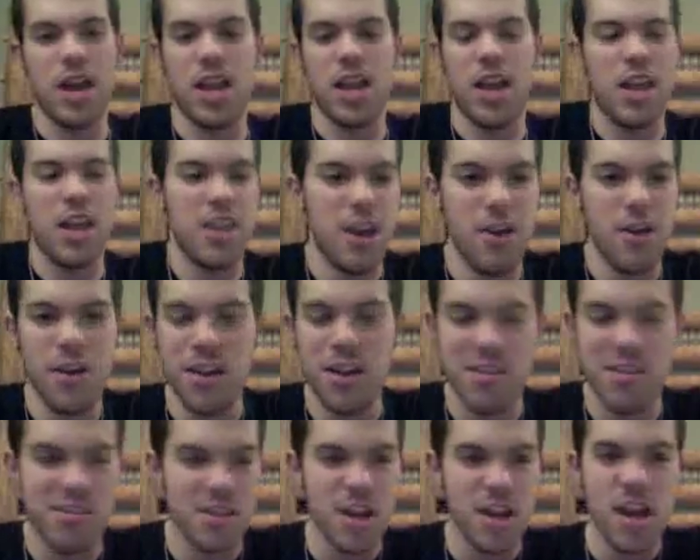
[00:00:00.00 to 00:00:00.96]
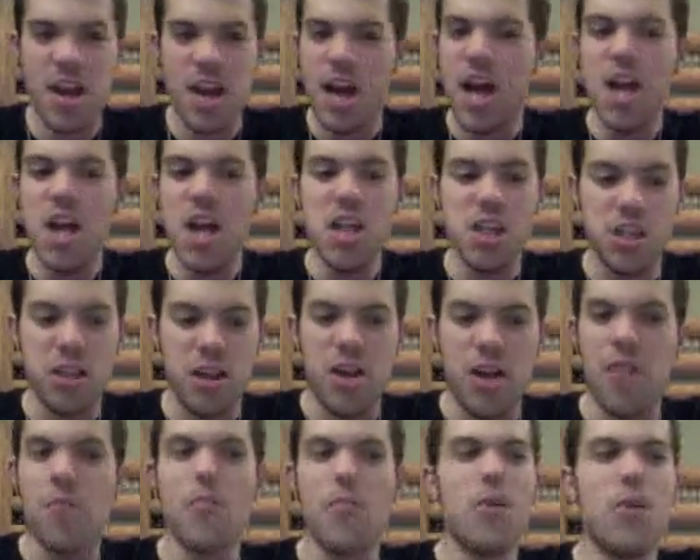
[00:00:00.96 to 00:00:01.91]
Like, there is
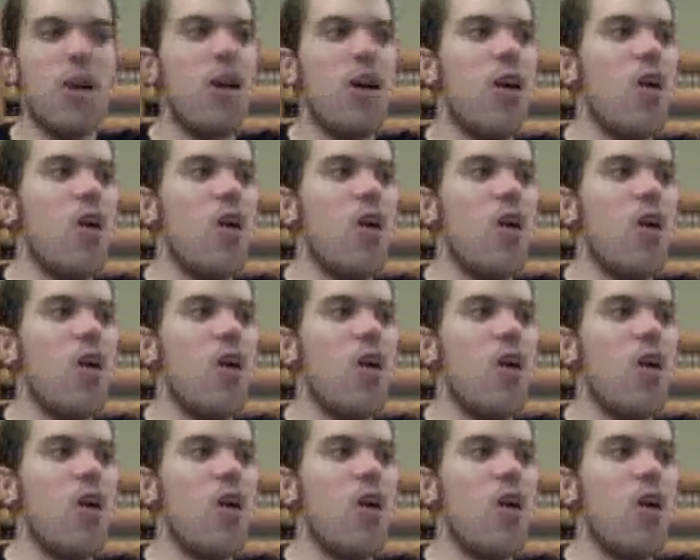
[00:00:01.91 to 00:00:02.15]
some